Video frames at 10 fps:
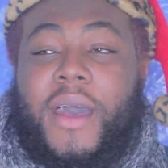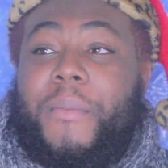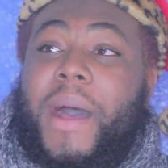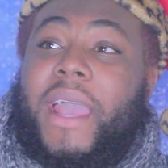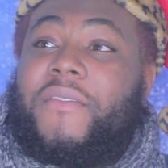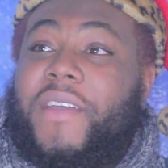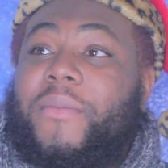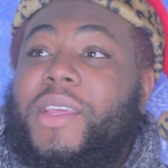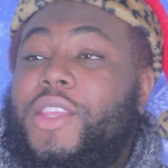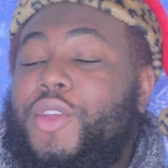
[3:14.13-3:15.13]
My
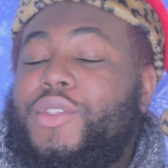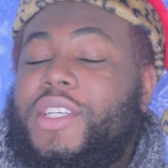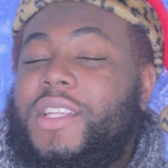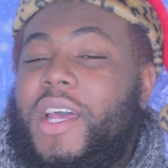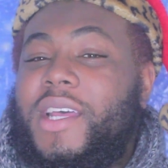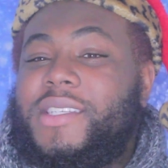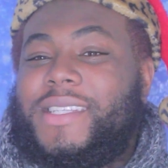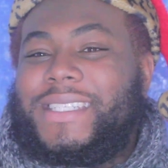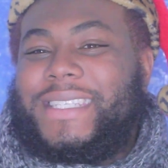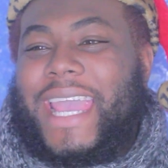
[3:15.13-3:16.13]
family usually does
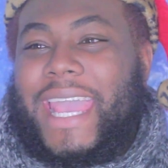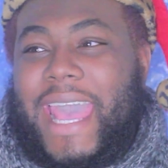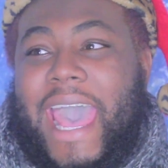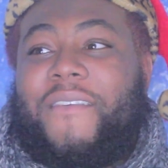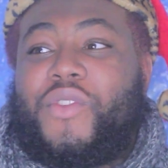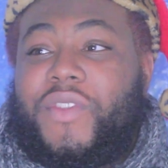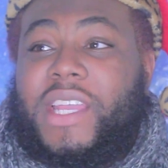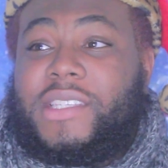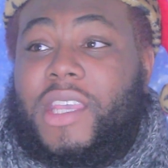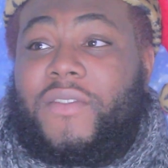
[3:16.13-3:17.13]
the day after
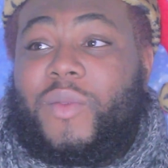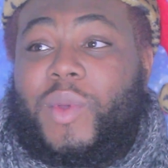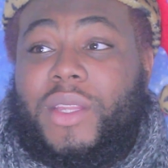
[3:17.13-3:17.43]
Thanksgiving.